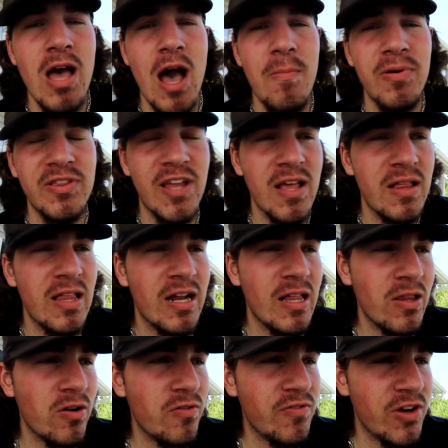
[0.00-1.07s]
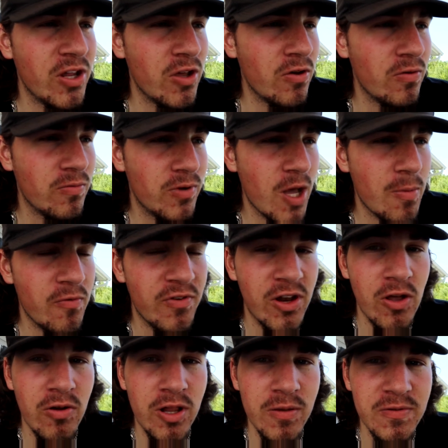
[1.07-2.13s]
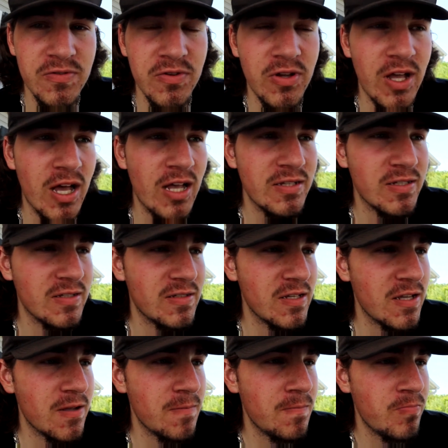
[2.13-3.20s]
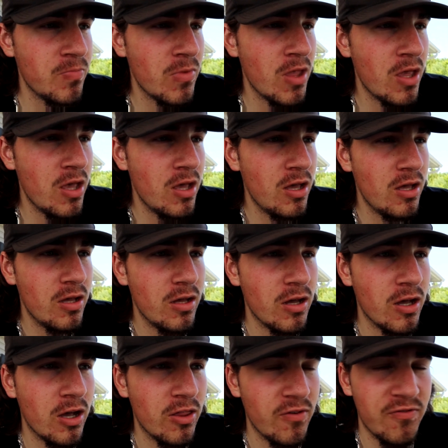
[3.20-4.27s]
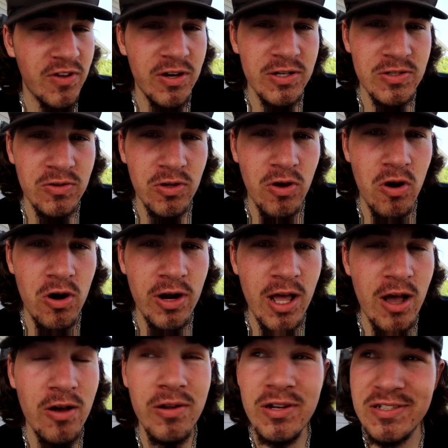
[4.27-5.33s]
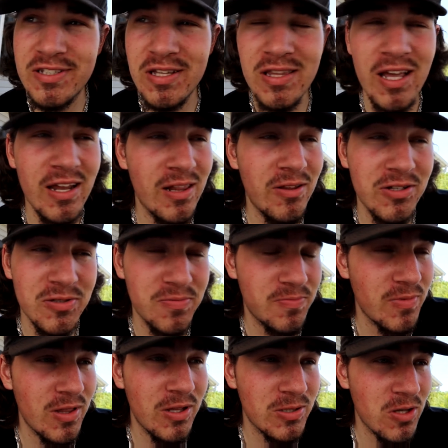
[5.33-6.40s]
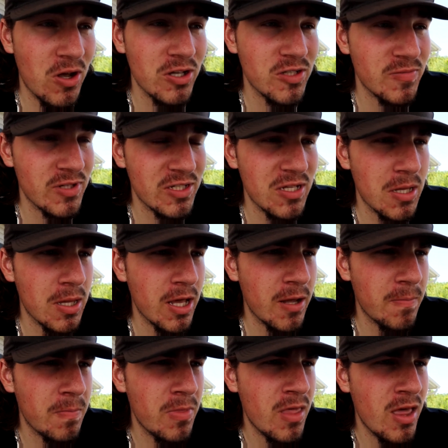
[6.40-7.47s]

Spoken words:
I put together like a couple video clips for you guys to see the fenders on the car now in the sunlight. It looks awesome in the sunlight.